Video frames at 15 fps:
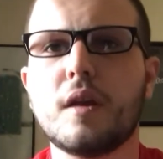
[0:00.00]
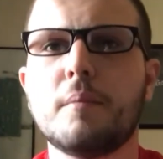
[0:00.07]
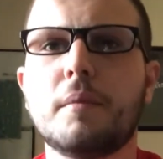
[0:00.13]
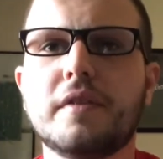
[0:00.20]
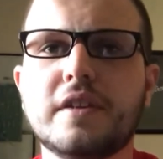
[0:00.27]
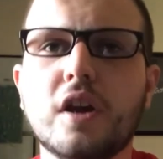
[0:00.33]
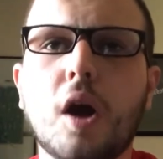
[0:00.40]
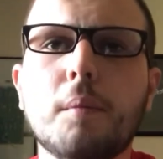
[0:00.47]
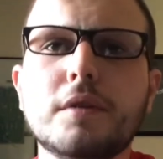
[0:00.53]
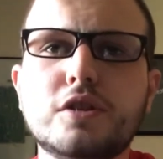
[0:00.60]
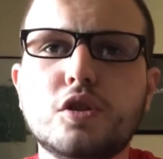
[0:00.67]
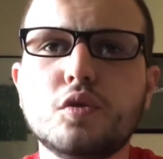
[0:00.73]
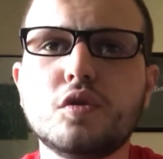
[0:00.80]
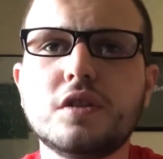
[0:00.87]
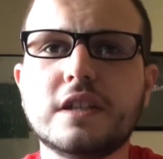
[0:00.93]
But the
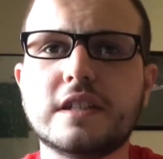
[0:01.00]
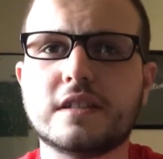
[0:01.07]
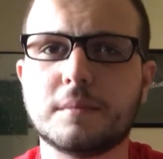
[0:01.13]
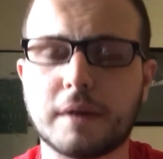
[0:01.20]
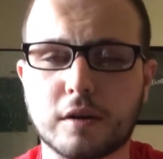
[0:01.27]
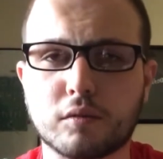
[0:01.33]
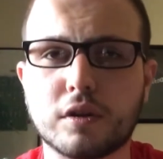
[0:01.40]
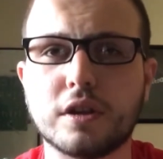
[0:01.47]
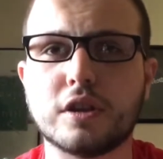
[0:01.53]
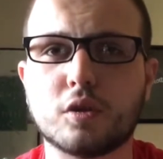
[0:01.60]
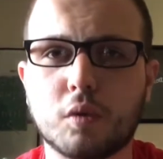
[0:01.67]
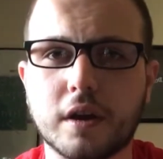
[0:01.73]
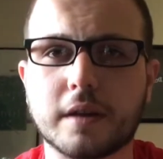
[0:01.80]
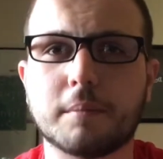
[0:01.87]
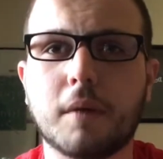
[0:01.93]
opportunity to make really
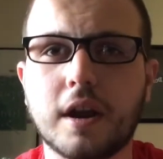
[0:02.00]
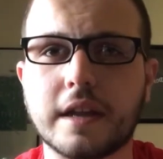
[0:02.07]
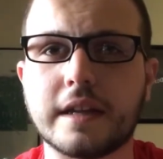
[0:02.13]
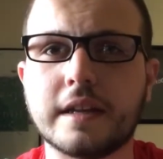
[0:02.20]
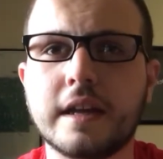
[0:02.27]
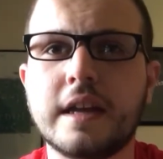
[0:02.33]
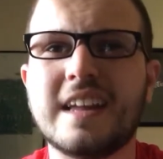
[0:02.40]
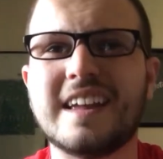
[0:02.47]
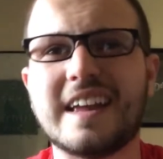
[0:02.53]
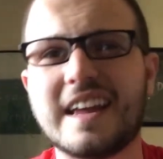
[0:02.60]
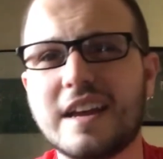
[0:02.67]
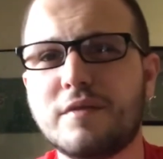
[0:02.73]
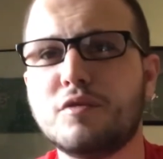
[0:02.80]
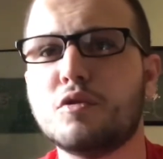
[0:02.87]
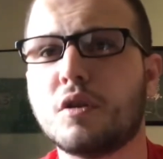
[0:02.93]
quick money,
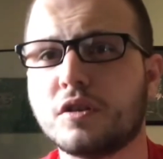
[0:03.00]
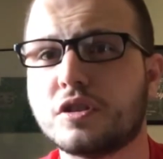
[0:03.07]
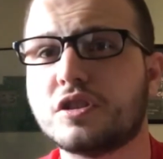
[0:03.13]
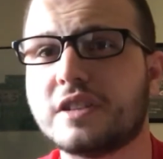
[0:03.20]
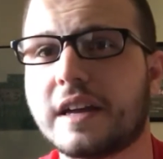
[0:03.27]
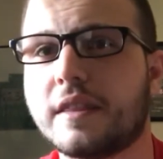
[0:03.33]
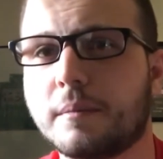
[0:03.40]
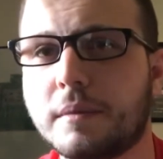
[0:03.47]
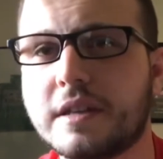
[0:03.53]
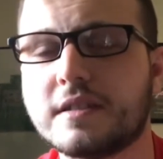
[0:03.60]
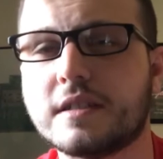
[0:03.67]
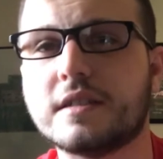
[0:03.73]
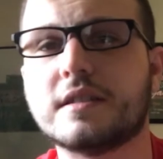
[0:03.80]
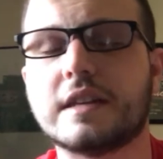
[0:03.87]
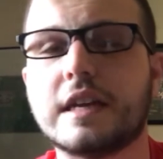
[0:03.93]
if you understand the
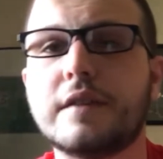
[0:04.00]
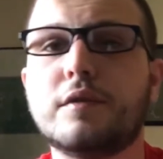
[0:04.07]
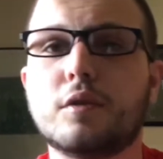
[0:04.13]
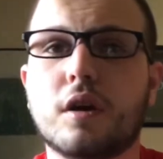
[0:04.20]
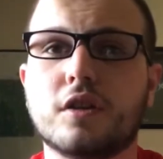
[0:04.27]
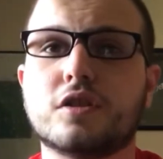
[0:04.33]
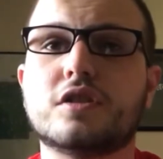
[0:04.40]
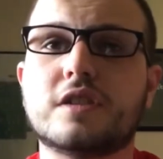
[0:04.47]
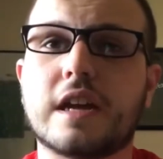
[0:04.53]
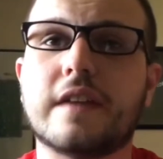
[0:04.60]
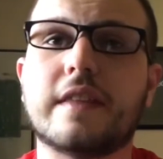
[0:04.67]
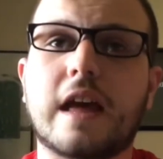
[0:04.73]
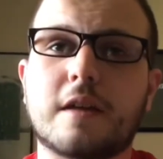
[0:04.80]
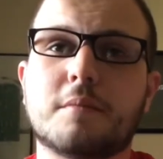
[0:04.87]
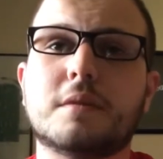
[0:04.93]
business, if you
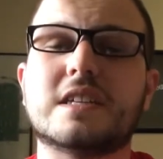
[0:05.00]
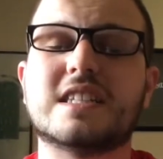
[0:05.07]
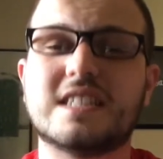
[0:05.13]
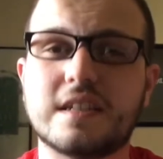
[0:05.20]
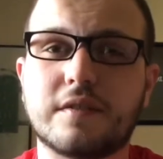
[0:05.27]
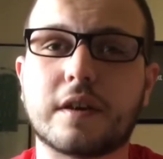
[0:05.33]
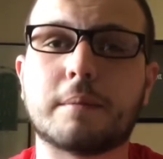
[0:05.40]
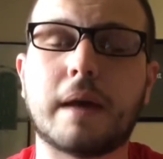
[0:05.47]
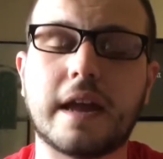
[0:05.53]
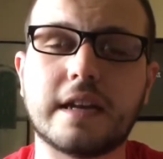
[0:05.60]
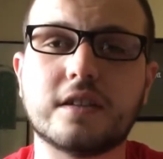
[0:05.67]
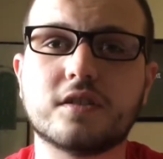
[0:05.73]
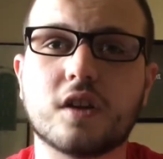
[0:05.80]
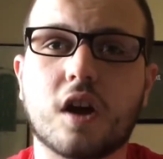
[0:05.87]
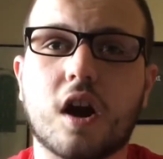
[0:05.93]
understand that specific
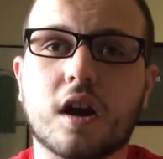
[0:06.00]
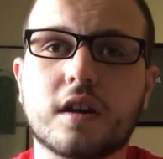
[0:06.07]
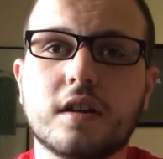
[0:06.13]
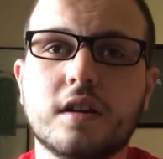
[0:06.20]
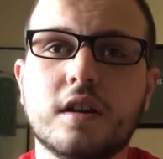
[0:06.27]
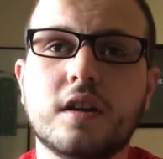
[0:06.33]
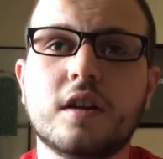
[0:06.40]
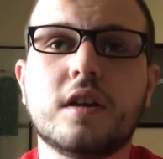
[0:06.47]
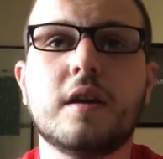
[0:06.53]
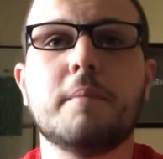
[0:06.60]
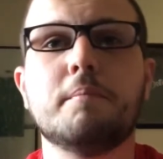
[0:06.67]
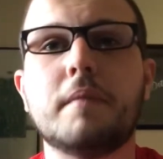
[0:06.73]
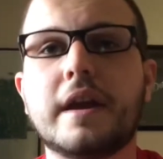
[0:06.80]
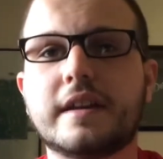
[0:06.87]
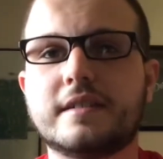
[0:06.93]
penny stock,
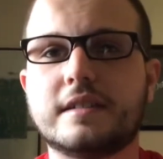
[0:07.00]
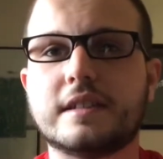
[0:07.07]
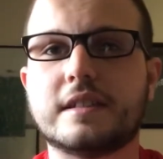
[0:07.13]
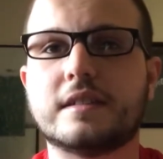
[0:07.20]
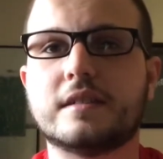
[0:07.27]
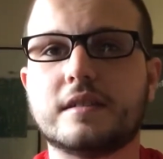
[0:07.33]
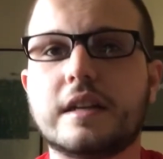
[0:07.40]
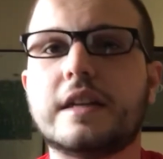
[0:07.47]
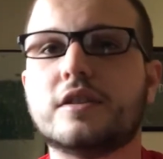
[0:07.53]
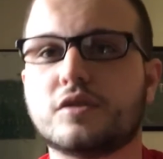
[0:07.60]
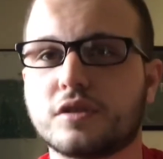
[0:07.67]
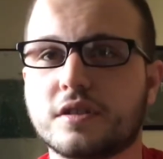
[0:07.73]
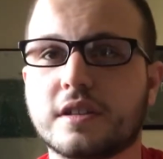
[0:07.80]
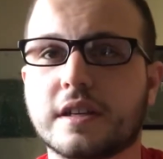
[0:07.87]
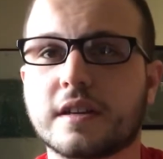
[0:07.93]
makes it
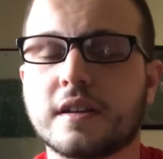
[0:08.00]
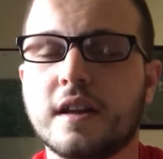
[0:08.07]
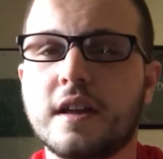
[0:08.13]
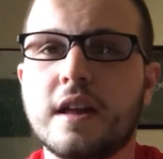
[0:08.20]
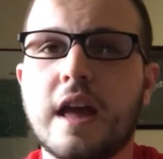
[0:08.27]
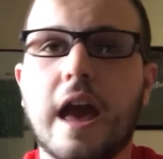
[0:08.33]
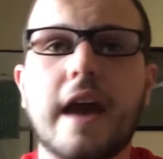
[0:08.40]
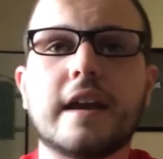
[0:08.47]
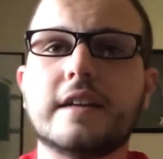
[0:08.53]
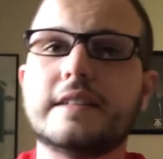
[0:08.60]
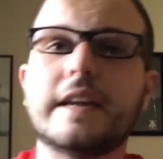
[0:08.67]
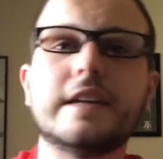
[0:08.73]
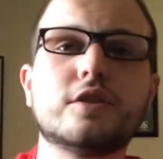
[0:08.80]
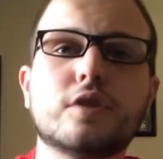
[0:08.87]
interesting. And a day